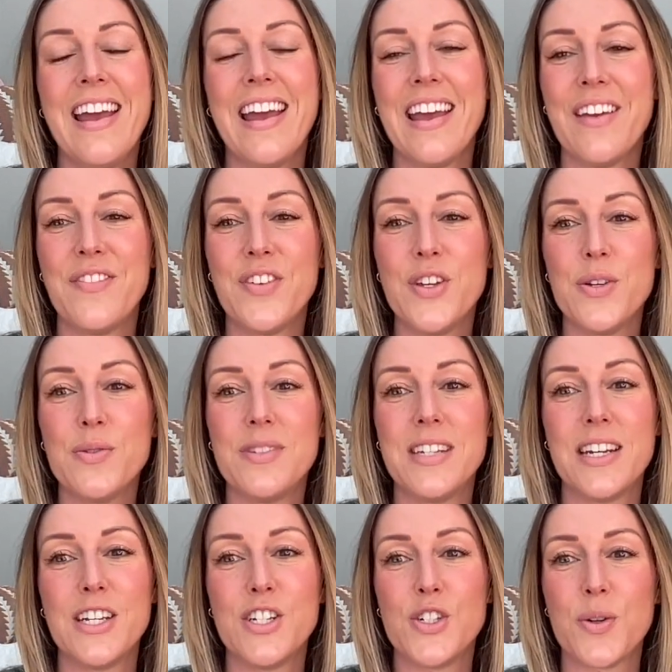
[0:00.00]
If you
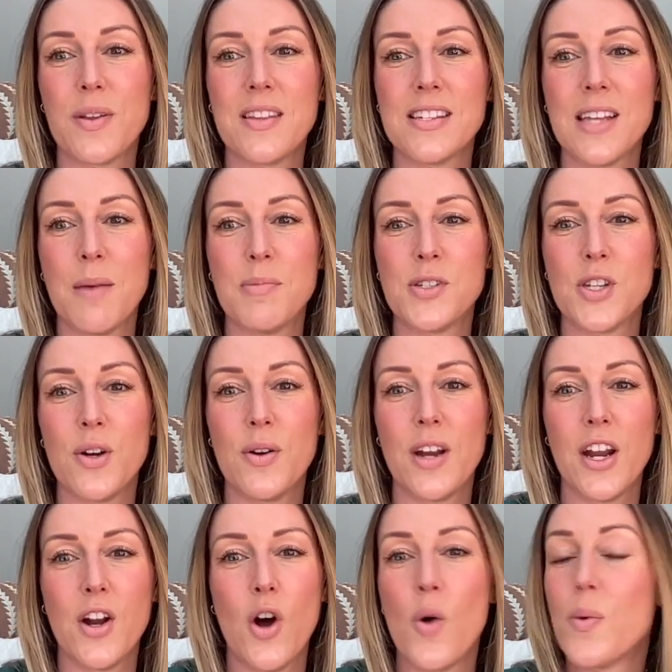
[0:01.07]
did enjoy this episode,
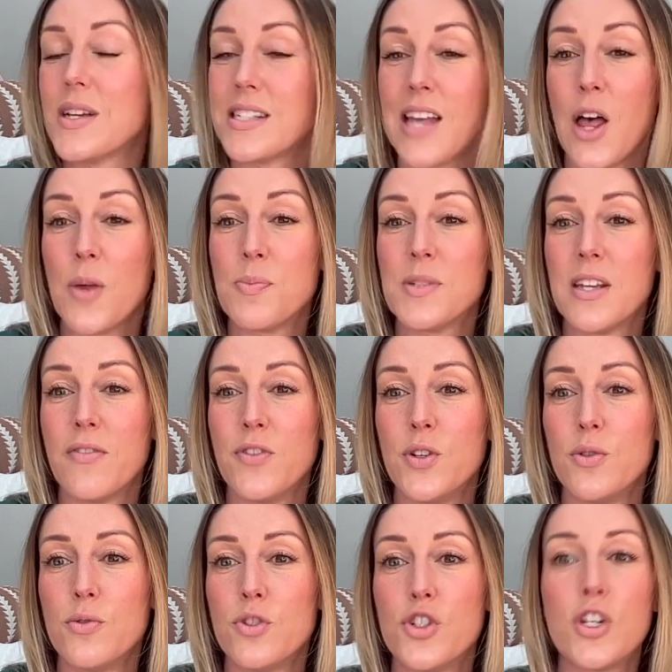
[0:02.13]
it always helps if
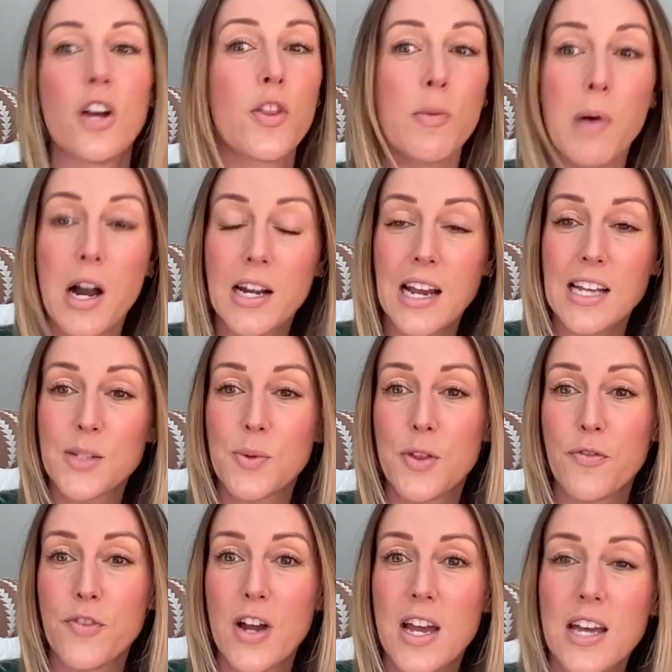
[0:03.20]
you share the podcast with
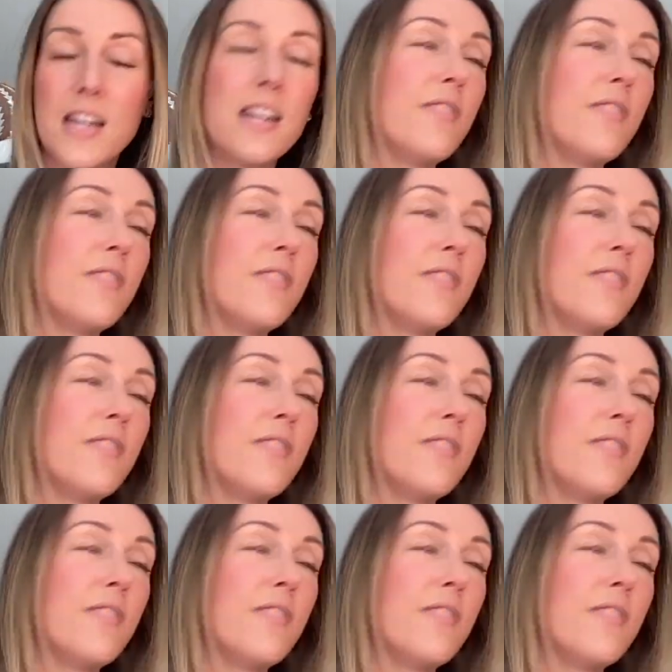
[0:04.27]
a friend,